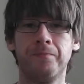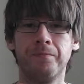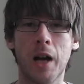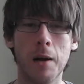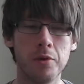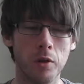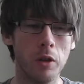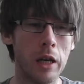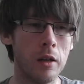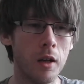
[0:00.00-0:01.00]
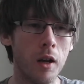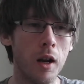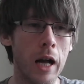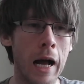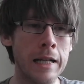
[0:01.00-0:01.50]
absolutely,
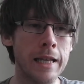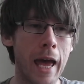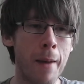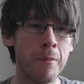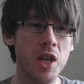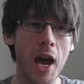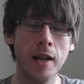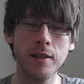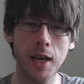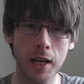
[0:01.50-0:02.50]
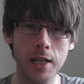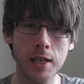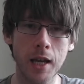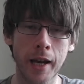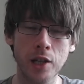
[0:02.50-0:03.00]
and yeah, take it
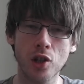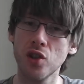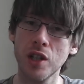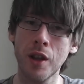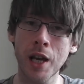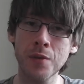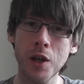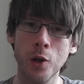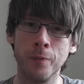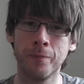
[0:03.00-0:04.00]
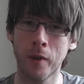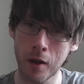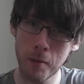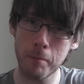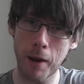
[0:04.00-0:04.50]
easy, and I shall see you in the next video,
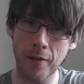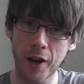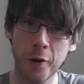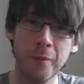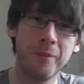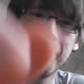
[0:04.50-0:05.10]
bye for now.